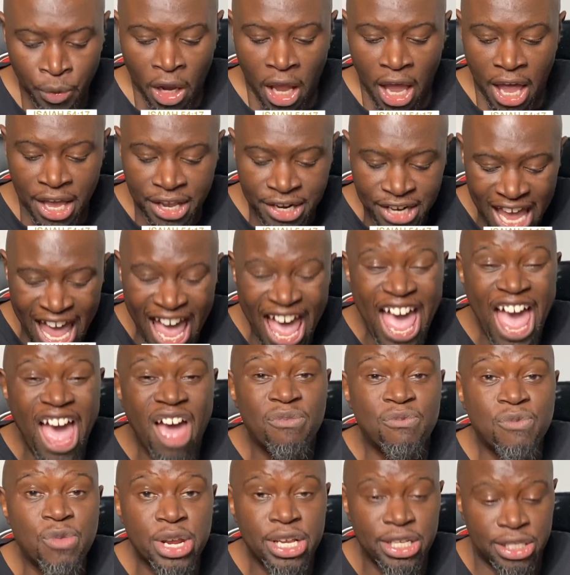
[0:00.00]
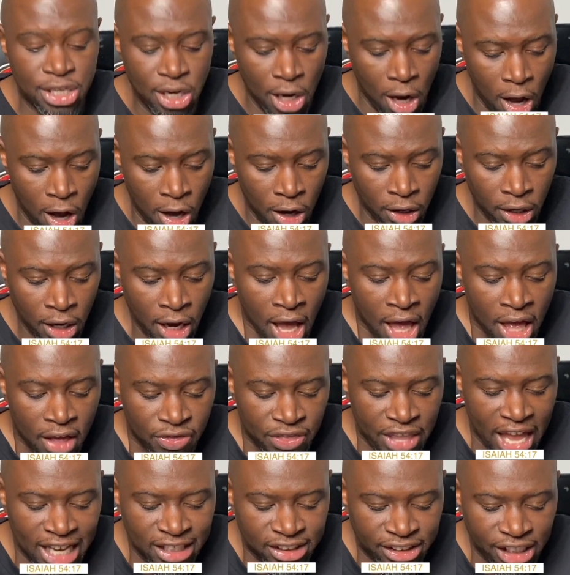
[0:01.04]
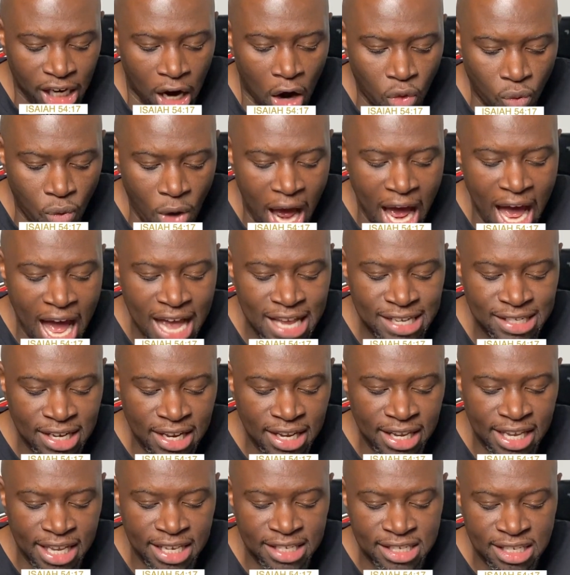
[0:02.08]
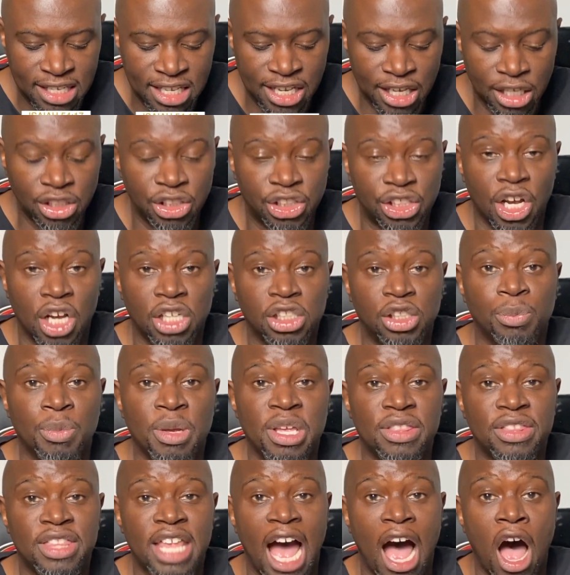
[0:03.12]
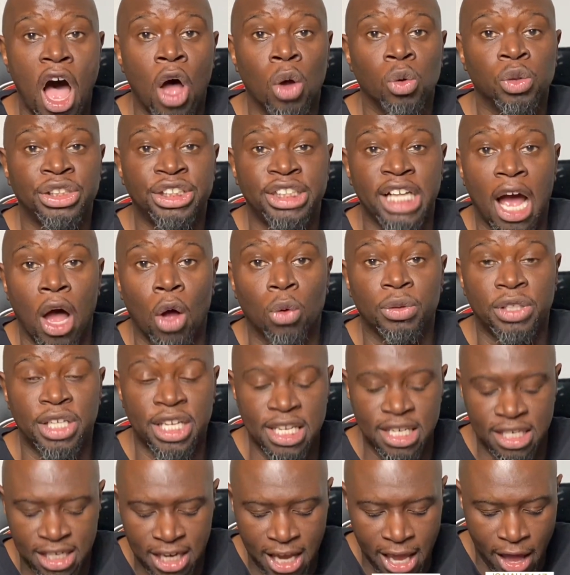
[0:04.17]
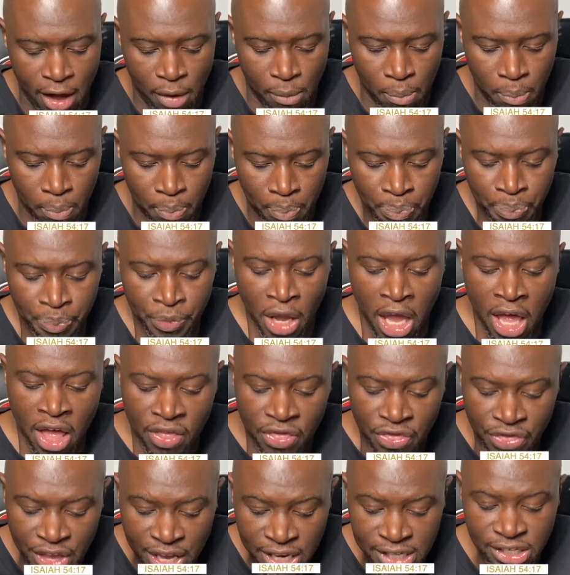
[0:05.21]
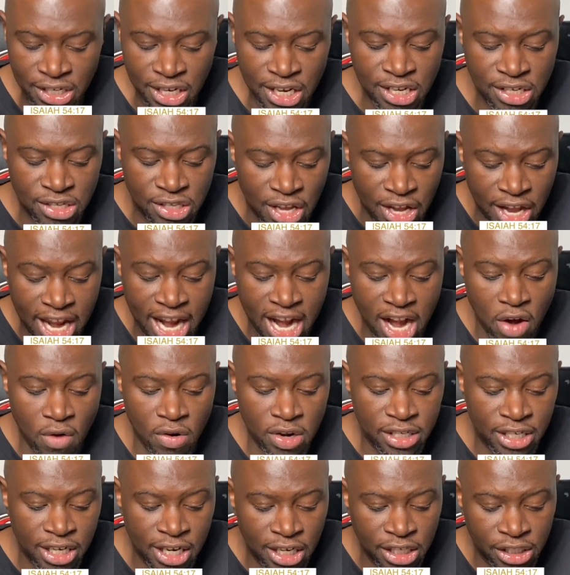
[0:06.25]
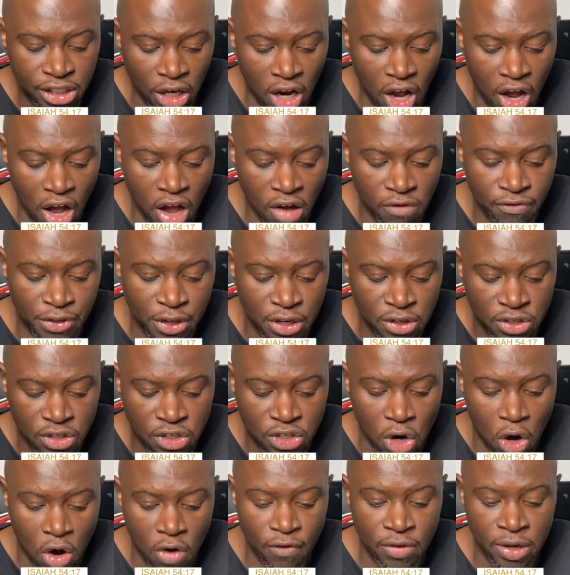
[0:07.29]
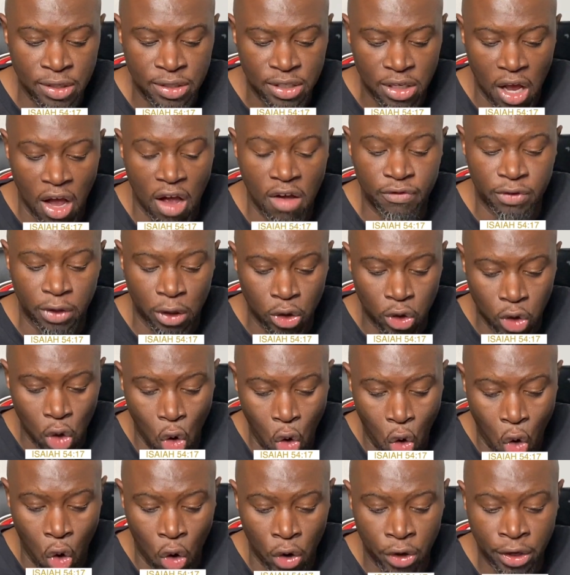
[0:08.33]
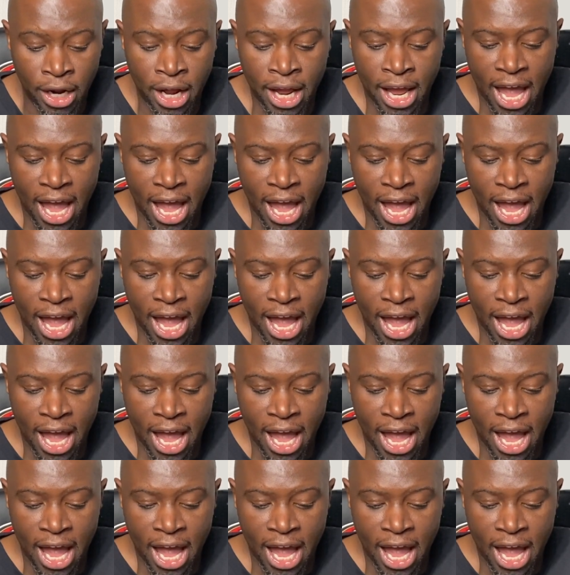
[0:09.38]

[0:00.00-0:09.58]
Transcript: and every tongue that shall rise against thee in judgment thou shalt condemn this is the heritage of the servants of the Lord,